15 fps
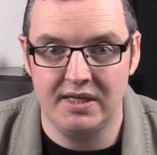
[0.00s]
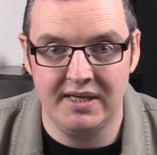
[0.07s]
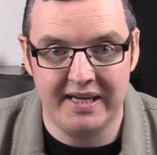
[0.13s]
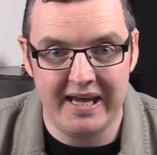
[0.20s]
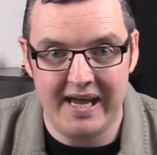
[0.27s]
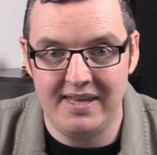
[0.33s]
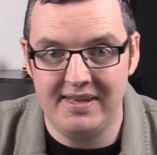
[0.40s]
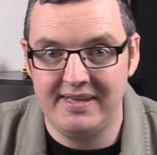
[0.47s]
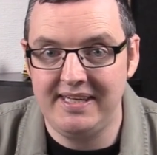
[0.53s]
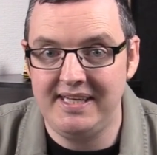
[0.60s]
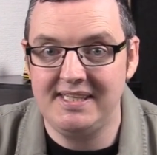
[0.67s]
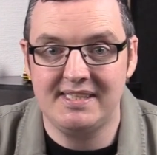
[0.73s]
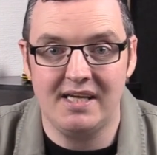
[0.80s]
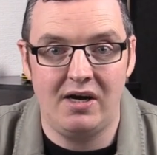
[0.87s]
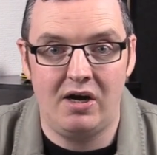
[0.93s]
And again,
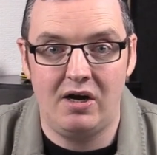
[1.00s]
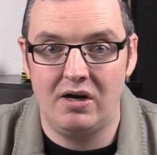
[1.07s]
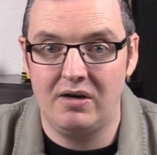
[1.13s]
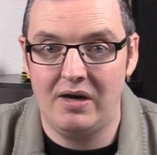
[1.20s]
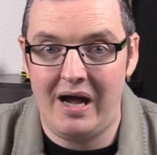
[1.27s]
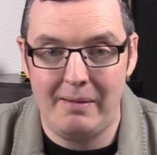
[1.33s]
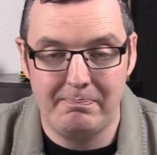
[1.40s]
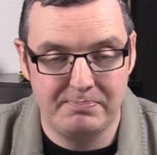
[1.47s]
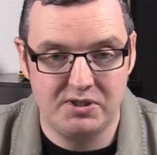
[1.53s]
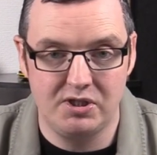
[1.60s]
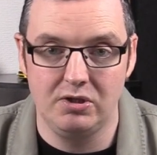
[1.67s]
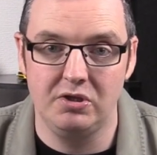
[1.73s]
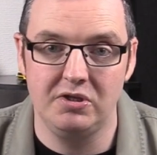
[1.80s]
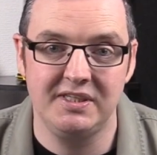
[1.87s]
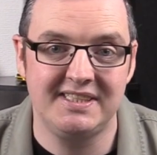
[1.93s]
these are
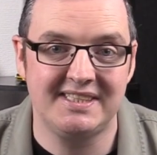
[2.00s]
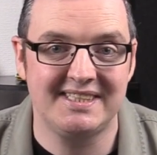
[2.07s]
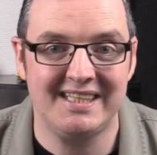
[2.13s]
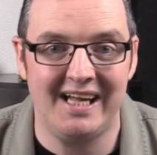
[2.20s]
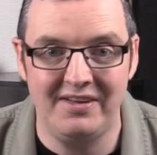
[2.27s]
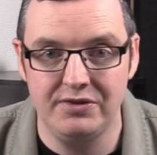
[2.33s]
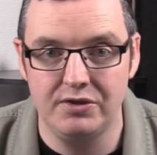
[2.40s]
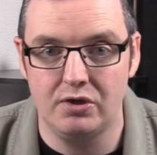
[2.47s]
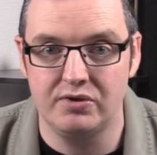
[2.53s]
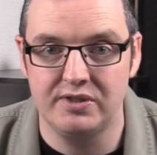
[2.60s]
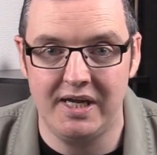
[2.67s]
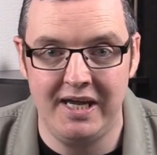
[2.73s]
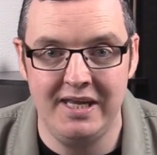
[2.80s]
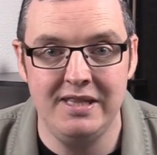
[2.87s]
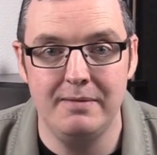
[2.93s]
absolutely
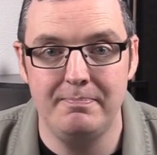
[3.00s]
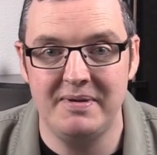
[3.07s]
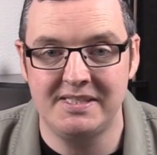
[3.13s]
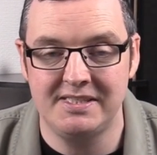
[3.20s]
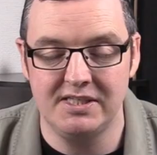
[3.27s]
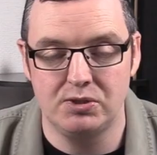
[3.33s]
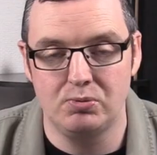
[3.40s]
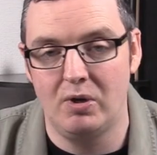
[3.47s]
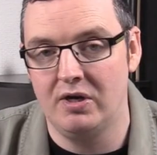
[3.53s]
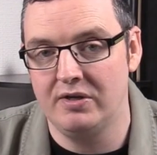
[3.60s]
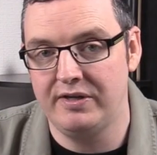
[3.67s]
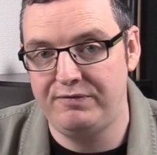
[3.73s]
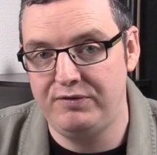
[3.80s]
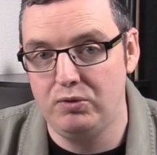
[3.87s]
standard in the business world.